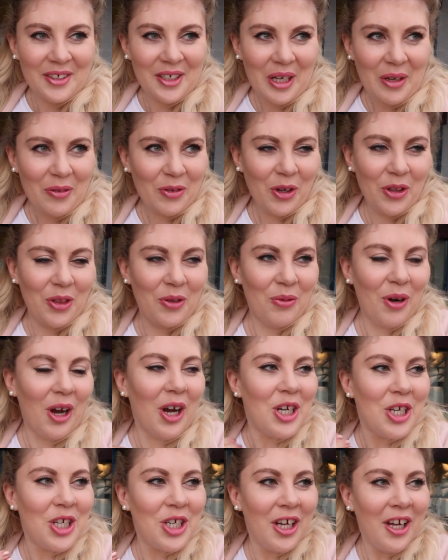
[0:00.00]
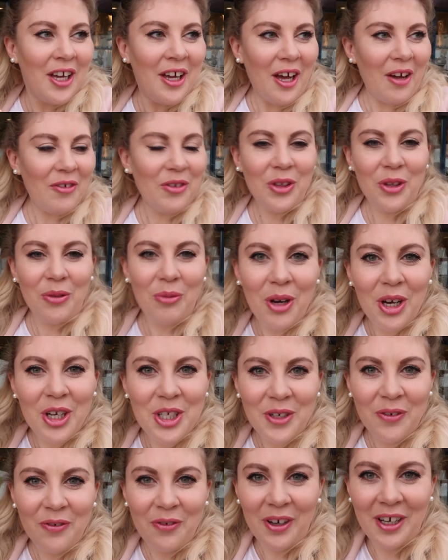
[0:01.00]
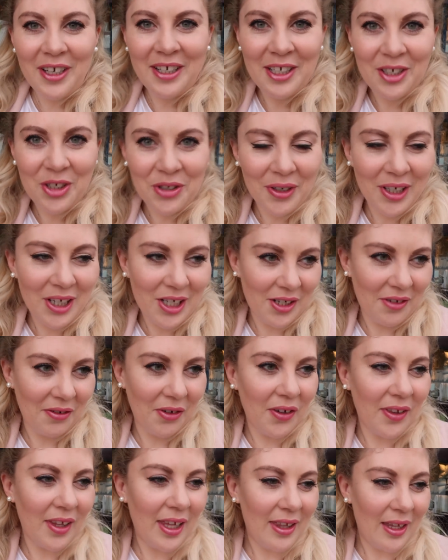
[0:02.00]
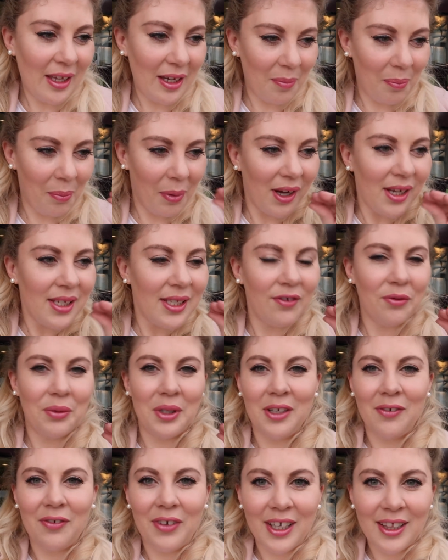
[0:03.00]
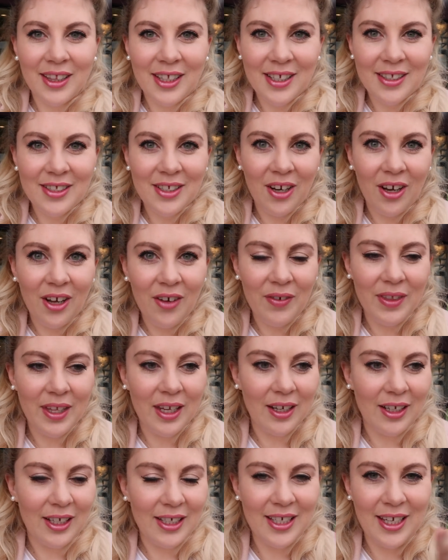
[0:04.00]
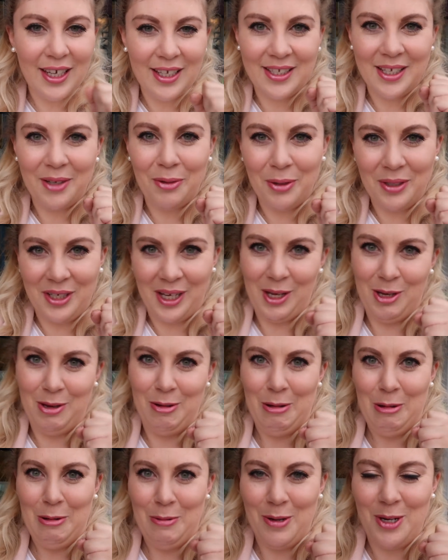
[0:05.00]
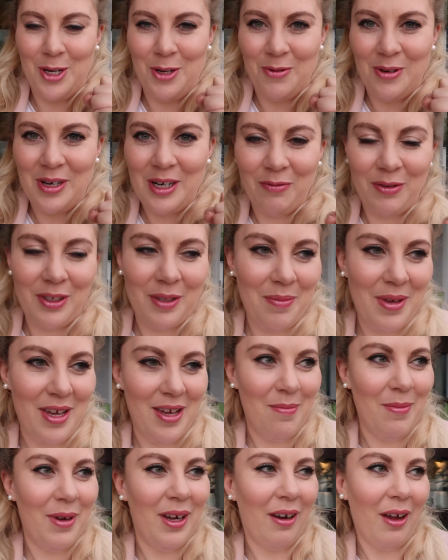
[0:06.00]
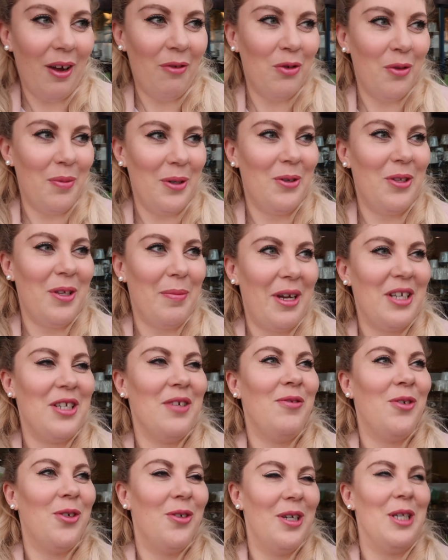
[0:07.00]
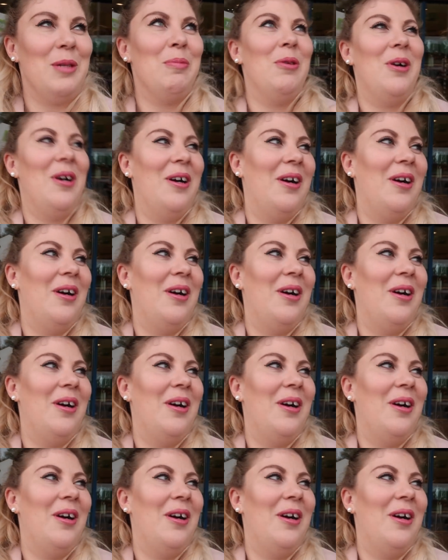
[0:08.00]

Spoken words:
I've got the rush of finding treasure. I've got that like buzz of when you find things you love and then you're like, yes, I will take you home and you will live with me and my life will be all the better for it.